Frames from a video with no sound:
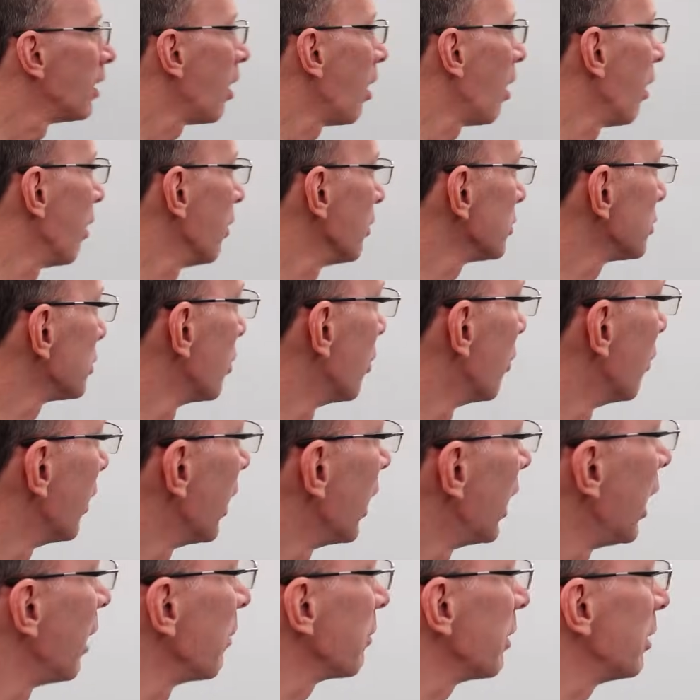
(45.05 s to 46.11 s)
Also,
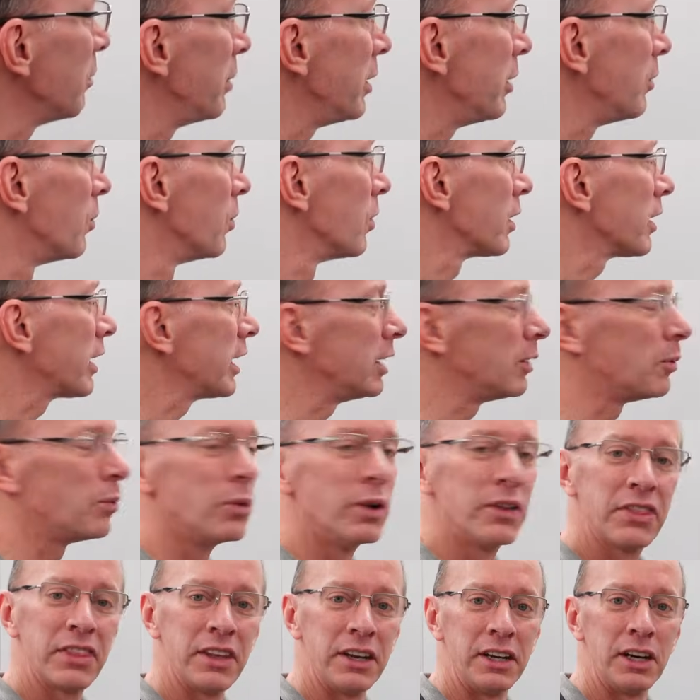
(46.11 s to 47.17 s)
I'm going to be working
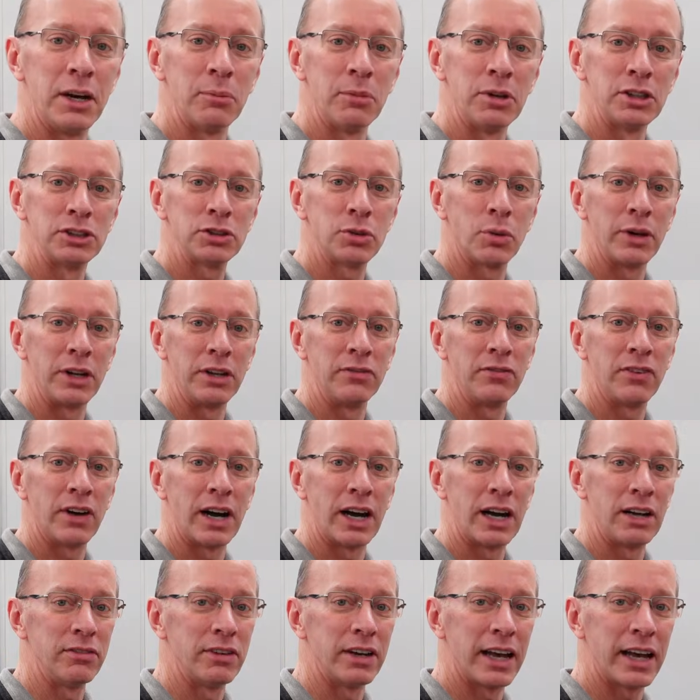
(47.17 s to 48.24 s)
with the number
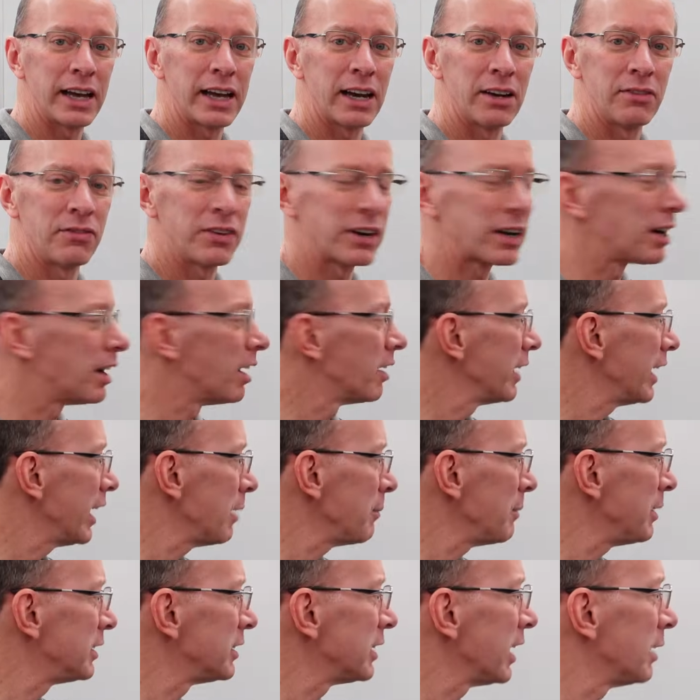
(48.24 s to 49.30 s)
25, and I got to figure out how
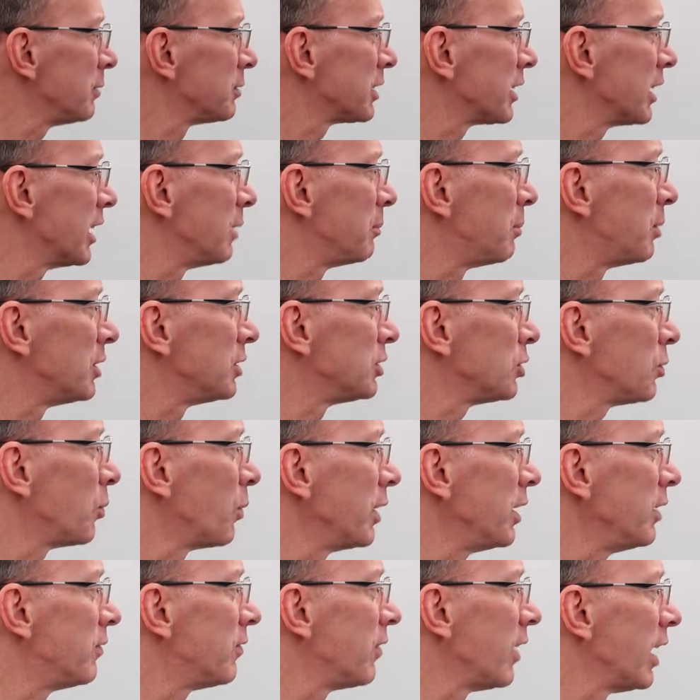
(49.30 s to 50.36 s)
many times can I put
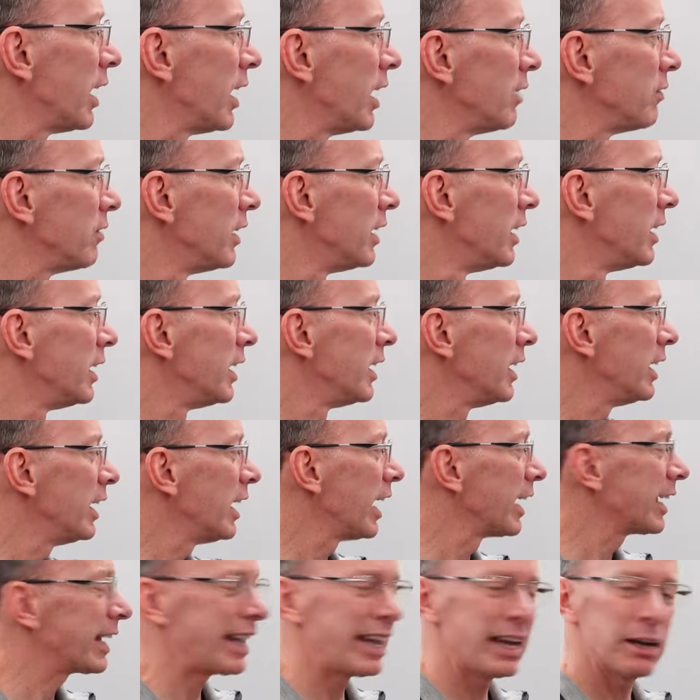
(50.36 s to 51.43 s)
25?
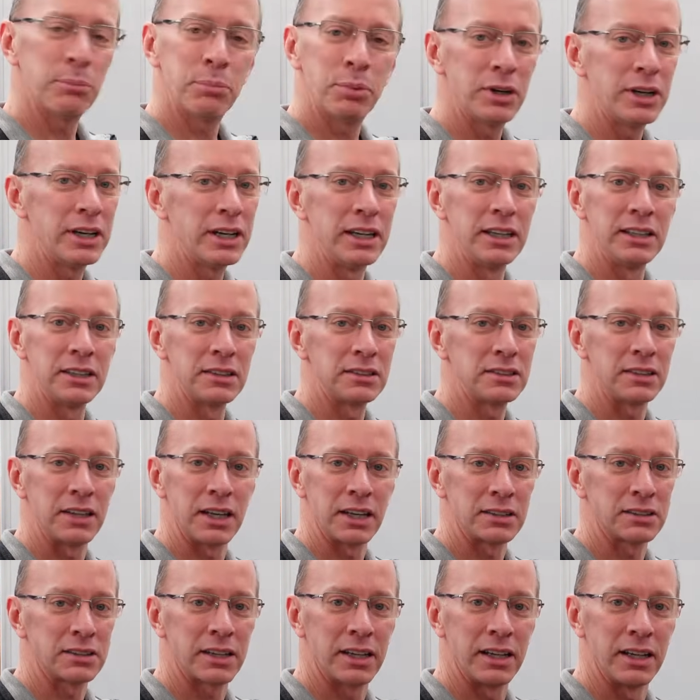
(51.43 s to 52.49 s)
I can't put it into
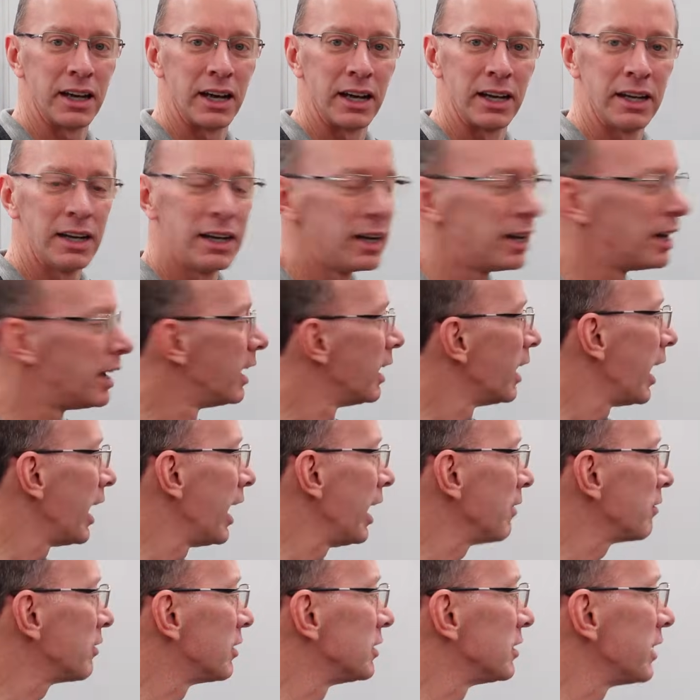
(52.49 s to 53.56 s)
6, can I? I
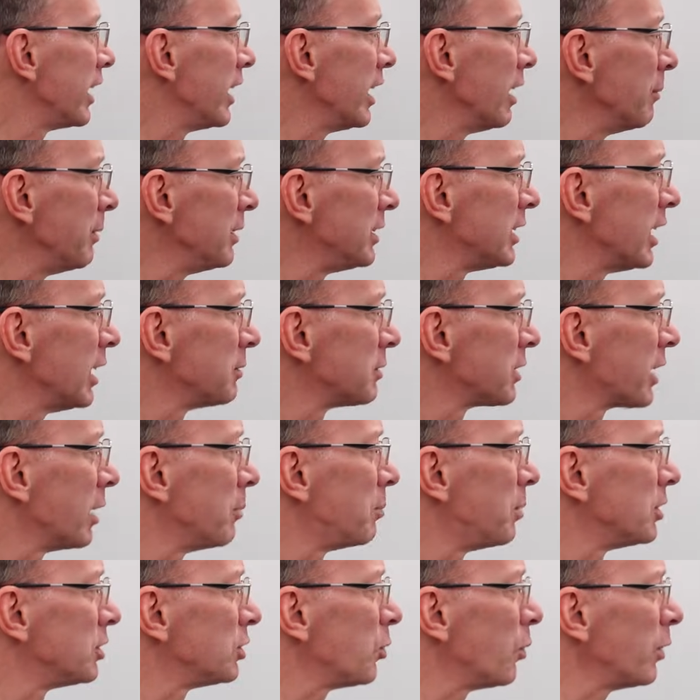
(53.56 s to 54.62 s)
have to say, how many times can I
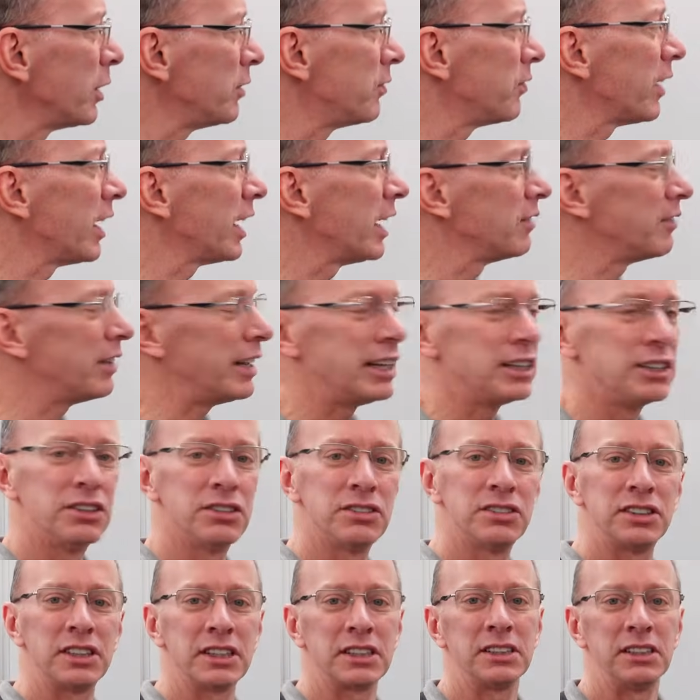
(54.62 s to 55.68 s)
put 25 into
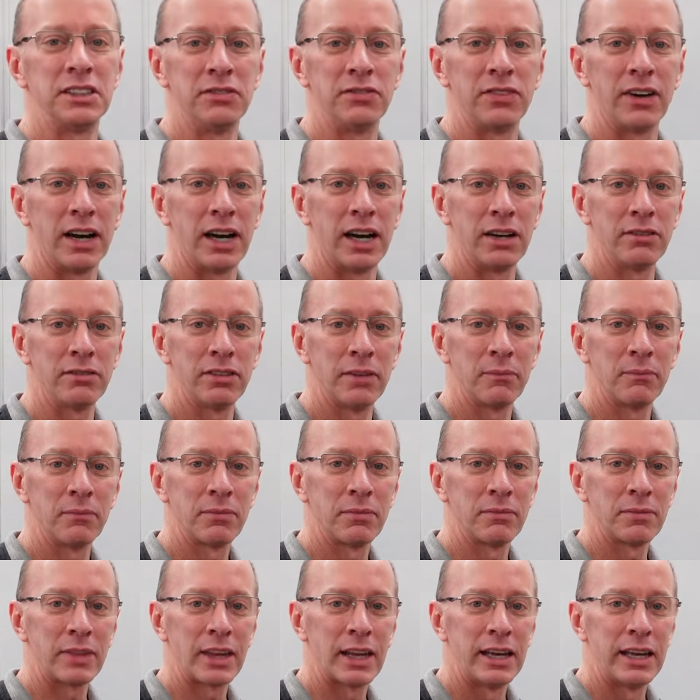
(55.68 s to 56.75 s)
65?
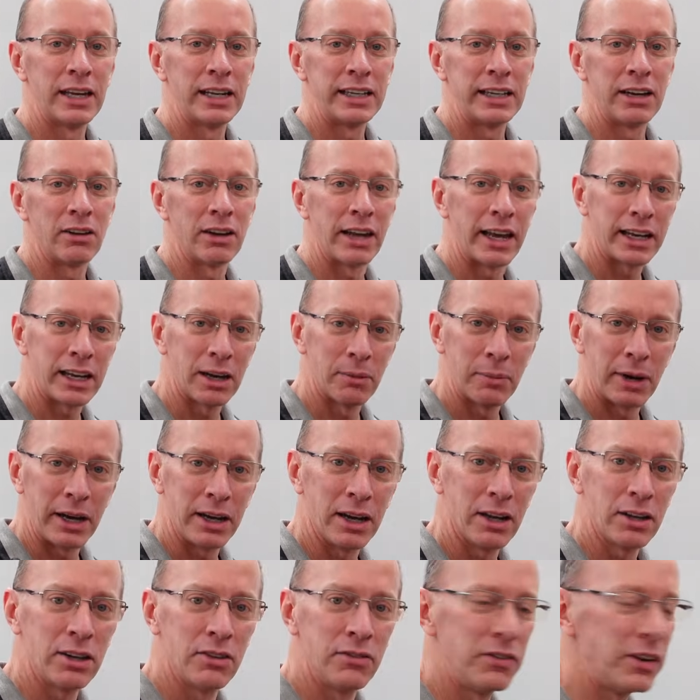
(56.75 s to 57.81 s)
Now, like on my
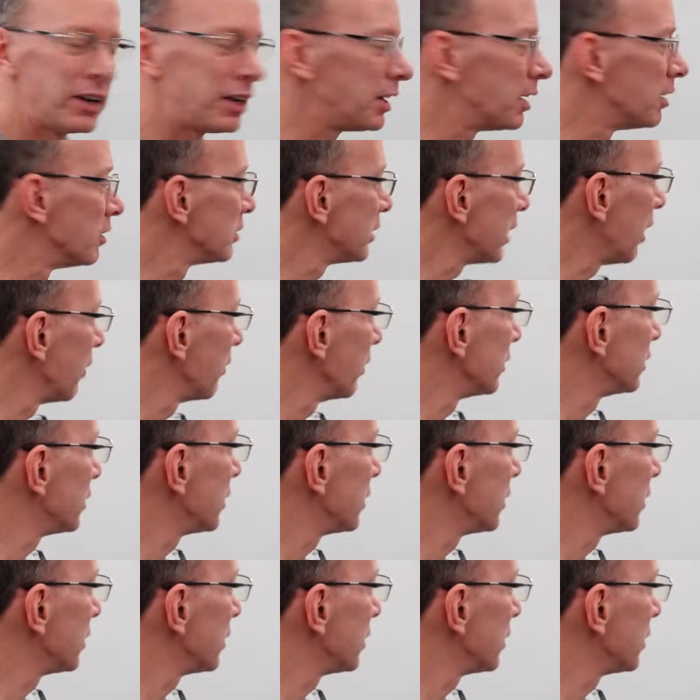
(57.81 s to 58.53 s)
other videos, I was